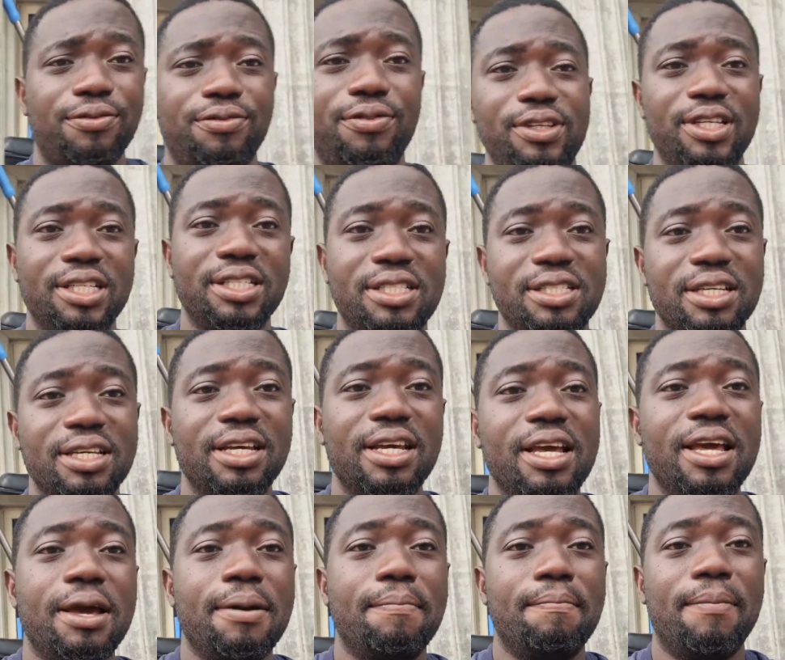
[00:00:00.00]
feed
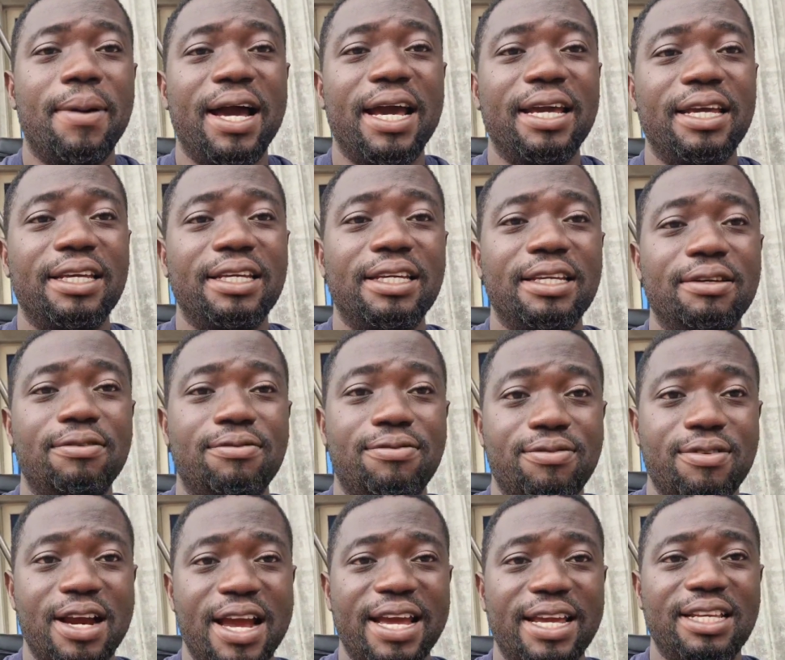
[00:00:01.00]
my
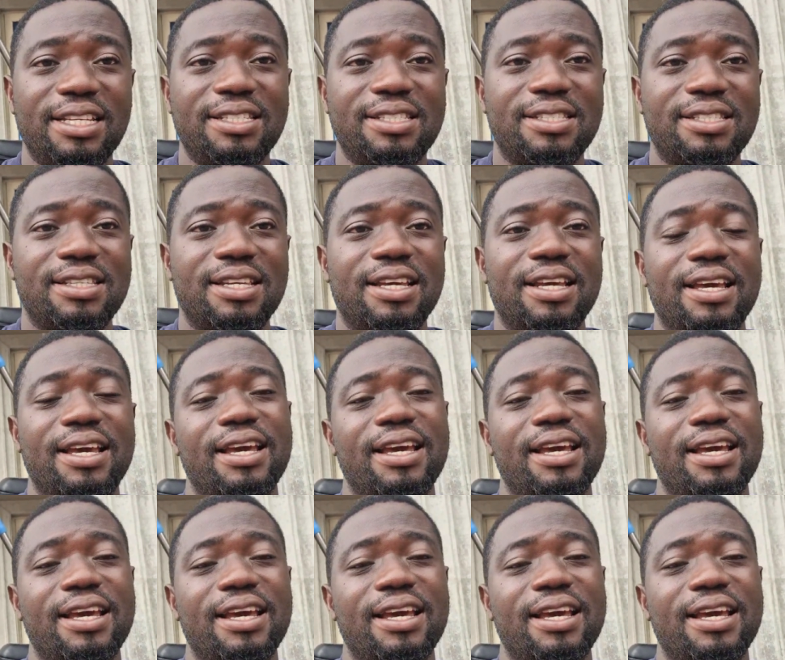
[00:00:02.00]
fries